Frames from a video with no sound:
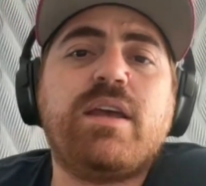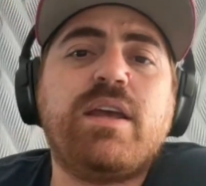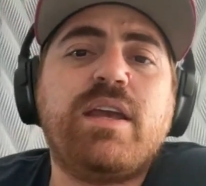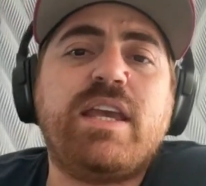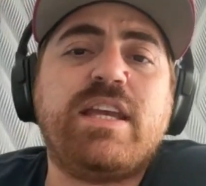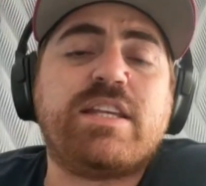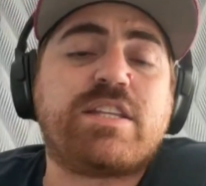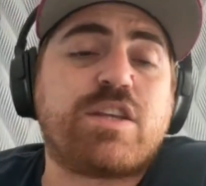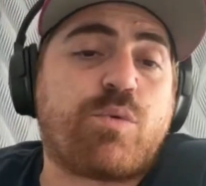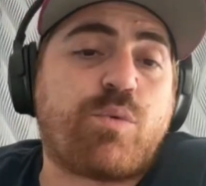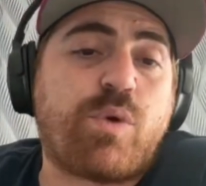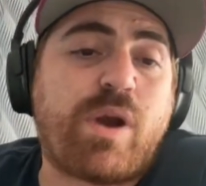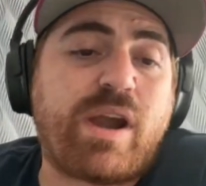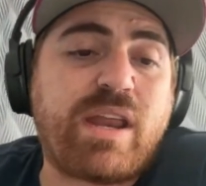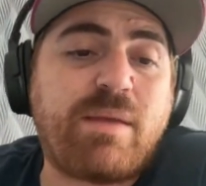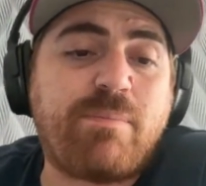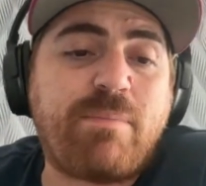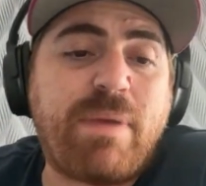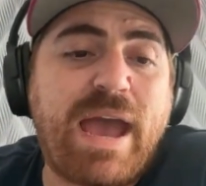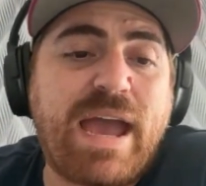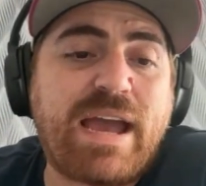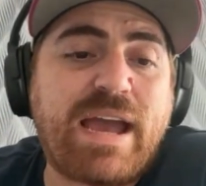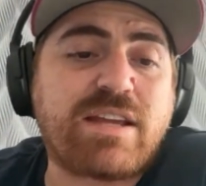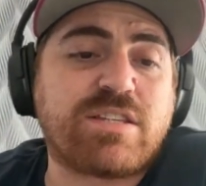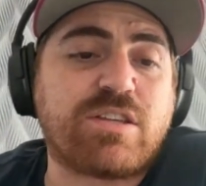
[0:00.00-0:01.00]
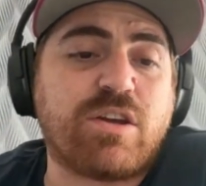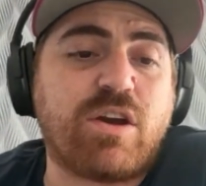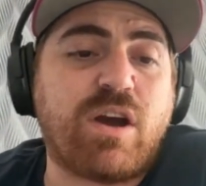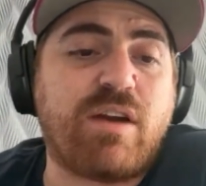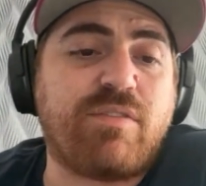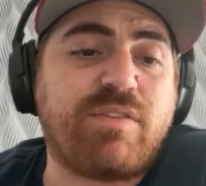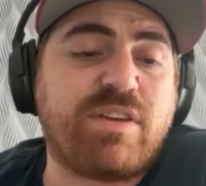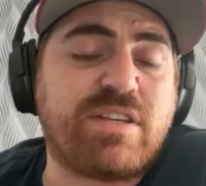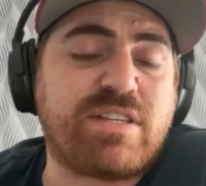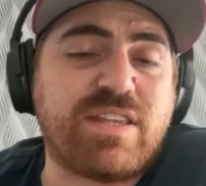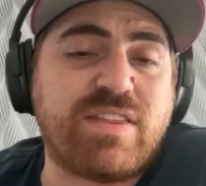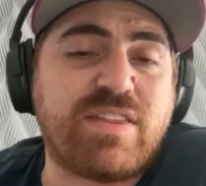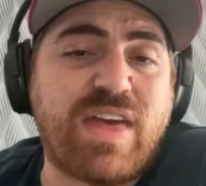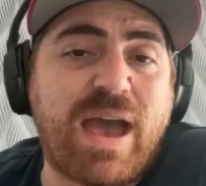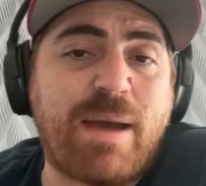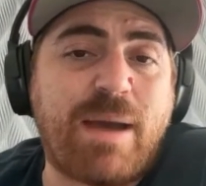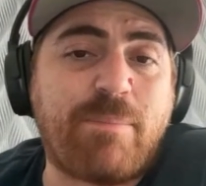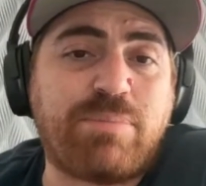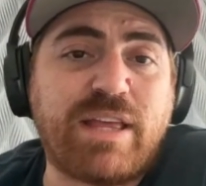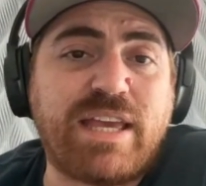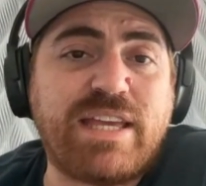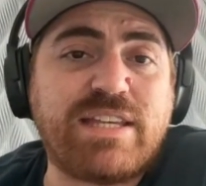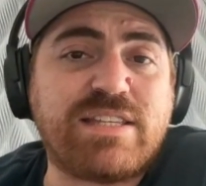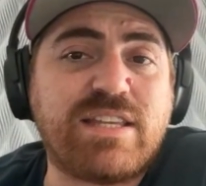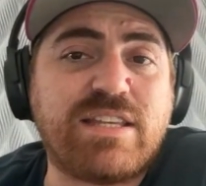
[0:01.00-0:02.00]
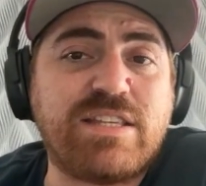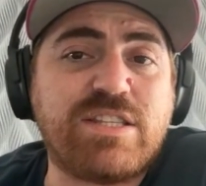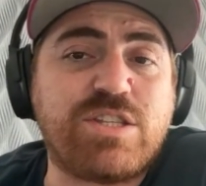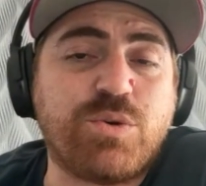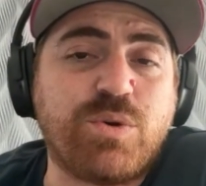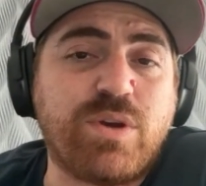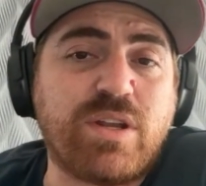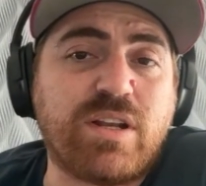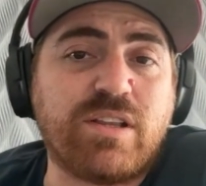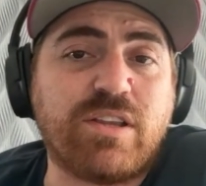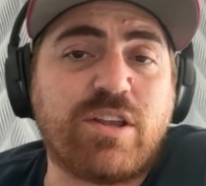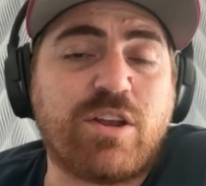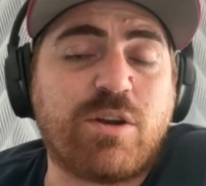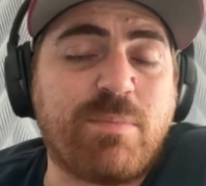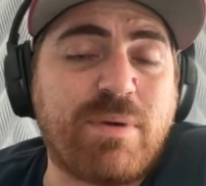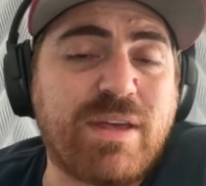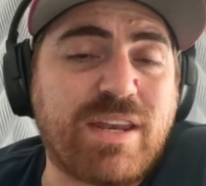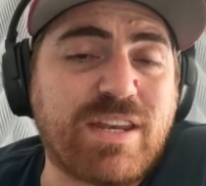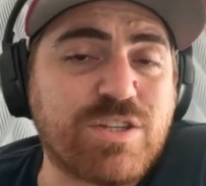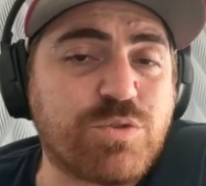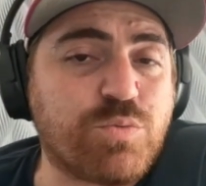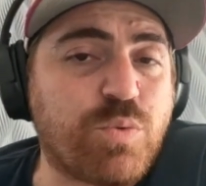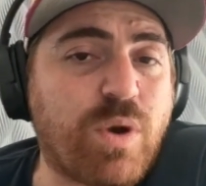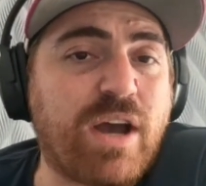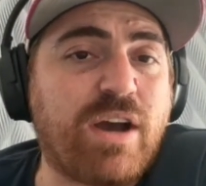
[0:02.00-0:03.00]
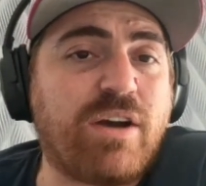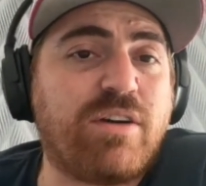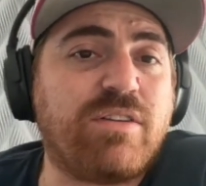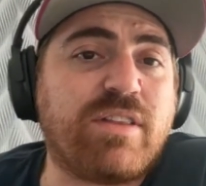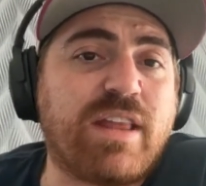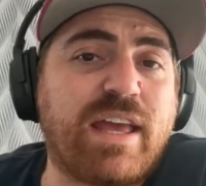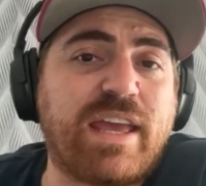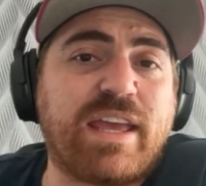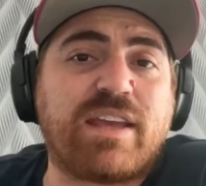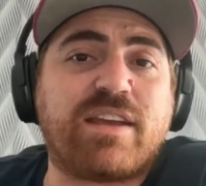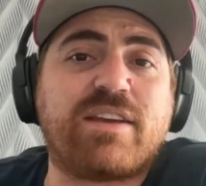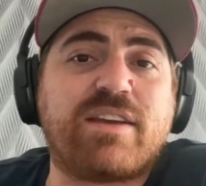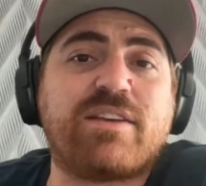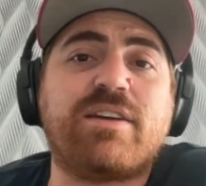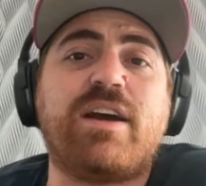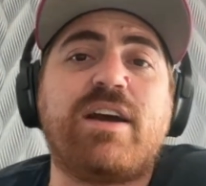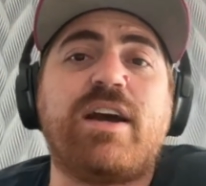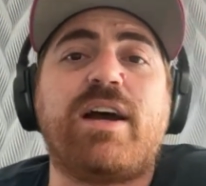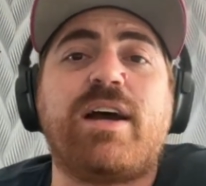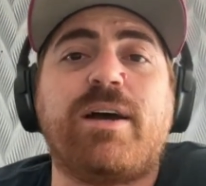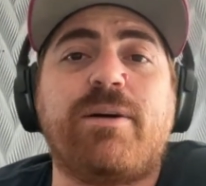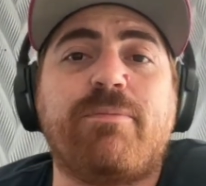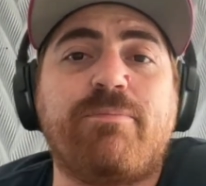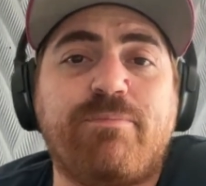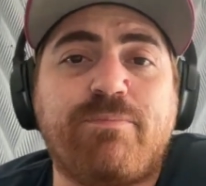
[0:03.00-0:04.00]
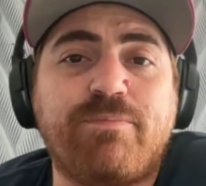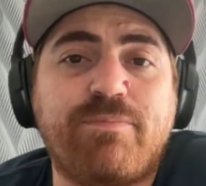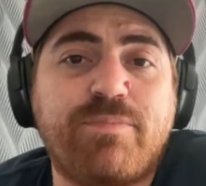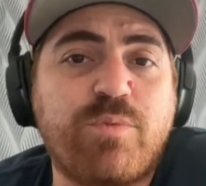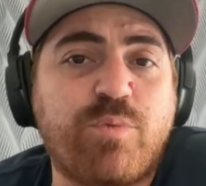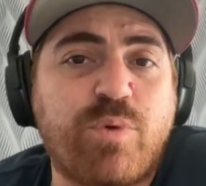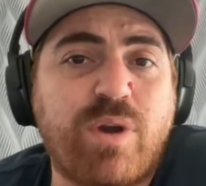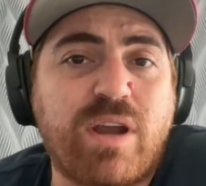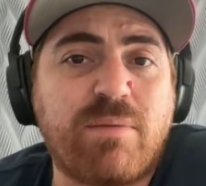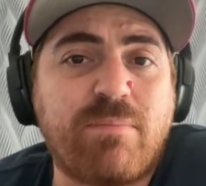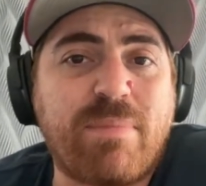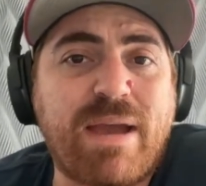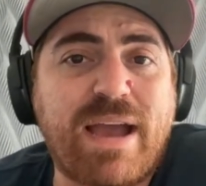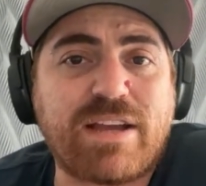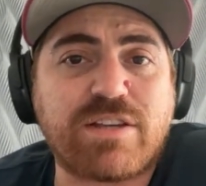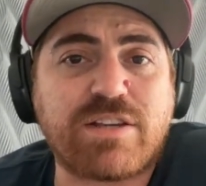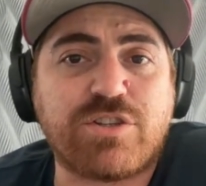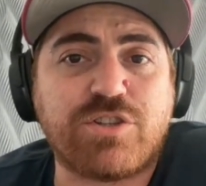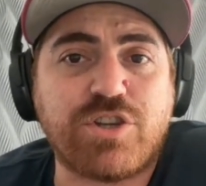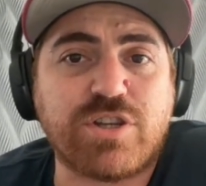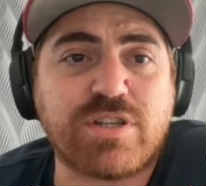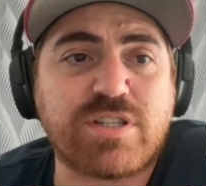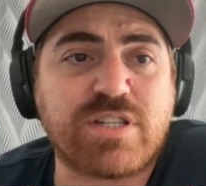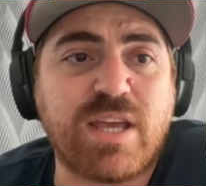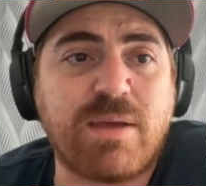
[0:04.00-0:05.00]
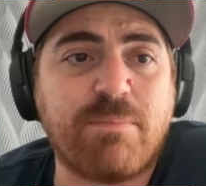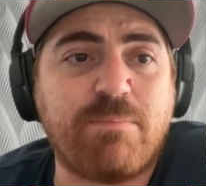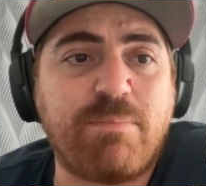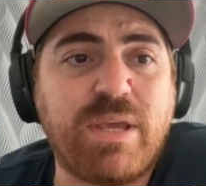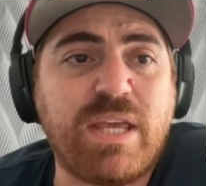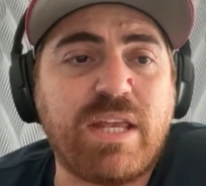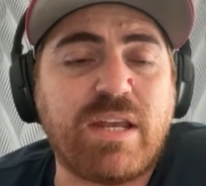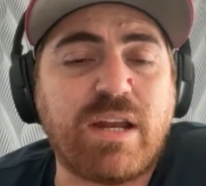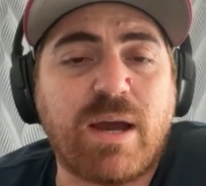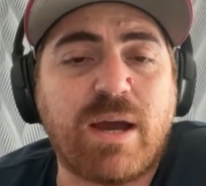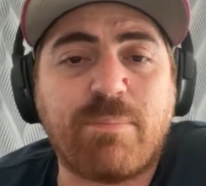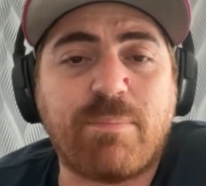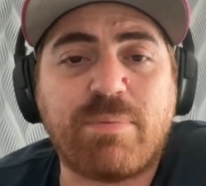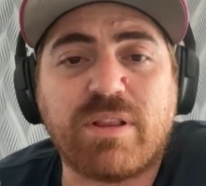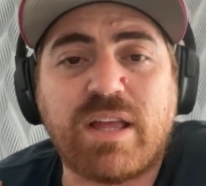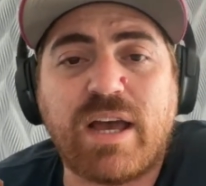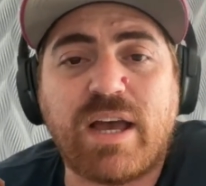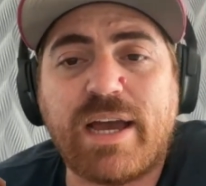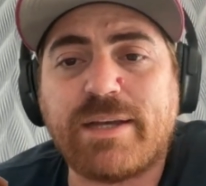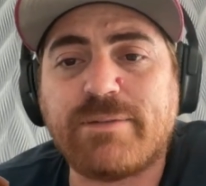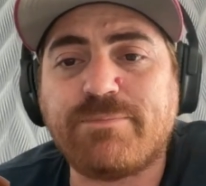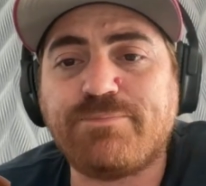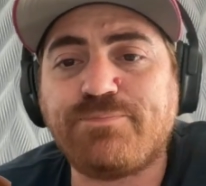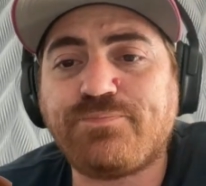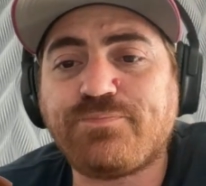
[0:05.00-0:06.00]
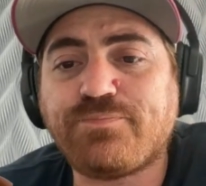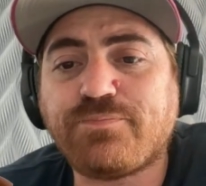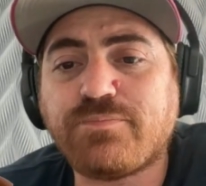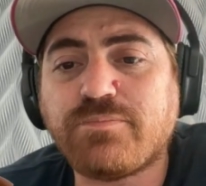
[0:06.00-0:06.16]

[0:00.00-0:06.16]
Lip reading: He's a running back, so obviously that plays into it a little bit as well. Like running backs just get beat up a lot.